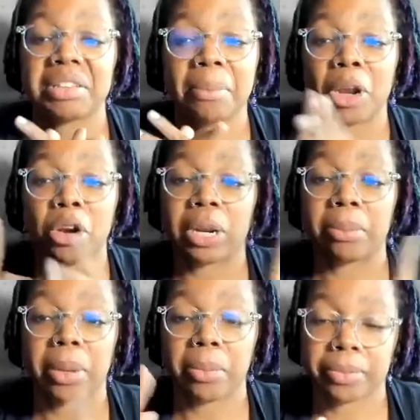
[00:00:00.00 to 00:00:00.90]
And they're
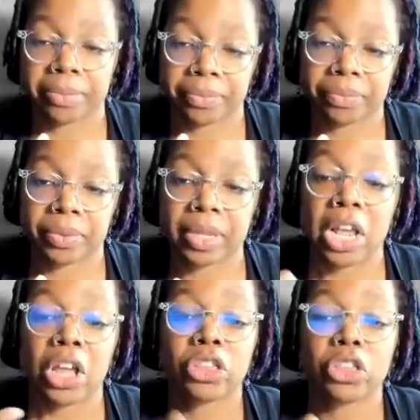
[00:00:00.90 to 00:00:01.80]
working on the disparities in
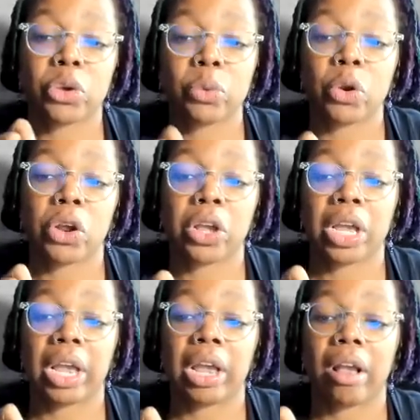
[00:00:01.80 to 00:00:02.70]
our healthcare
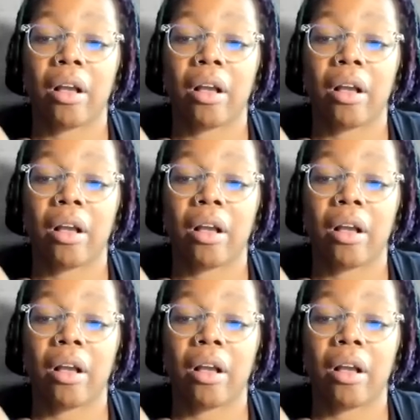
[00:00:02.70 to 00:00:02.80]
system